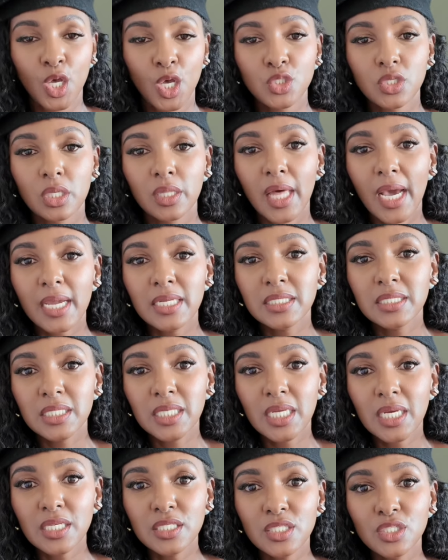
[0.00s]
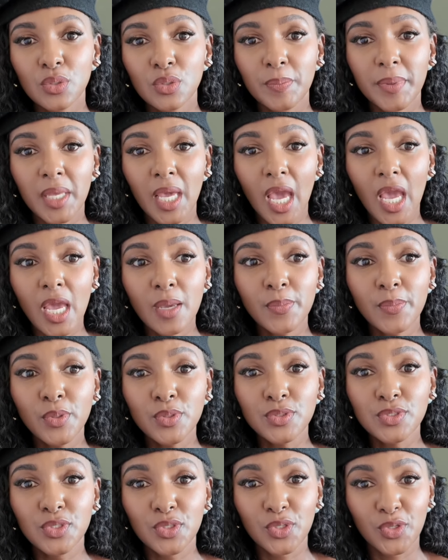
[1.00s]
So the idea is to be
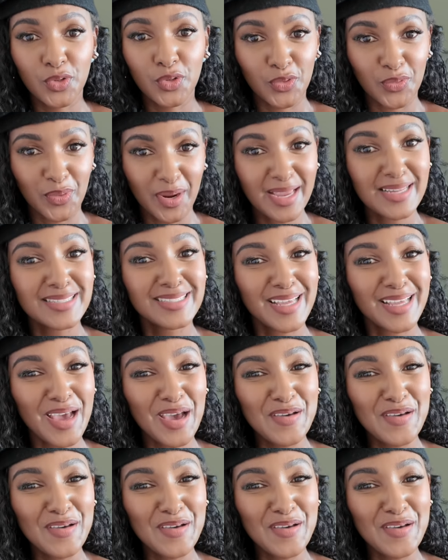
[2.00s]
able to create